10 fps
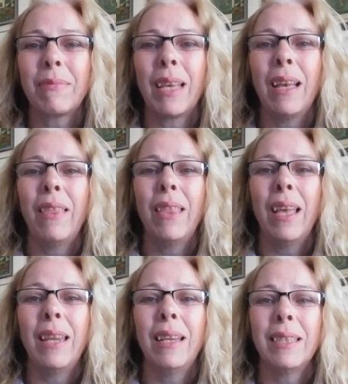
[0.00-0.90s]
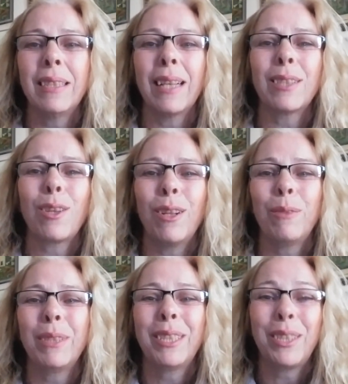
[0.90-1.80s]
And then his next
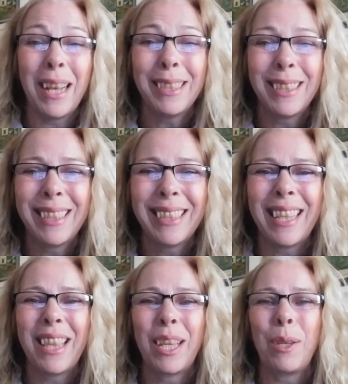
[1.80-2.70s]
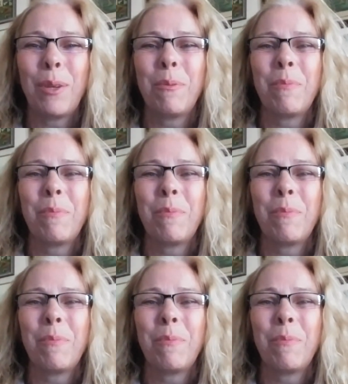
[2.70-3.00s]
call was to us to say thank you.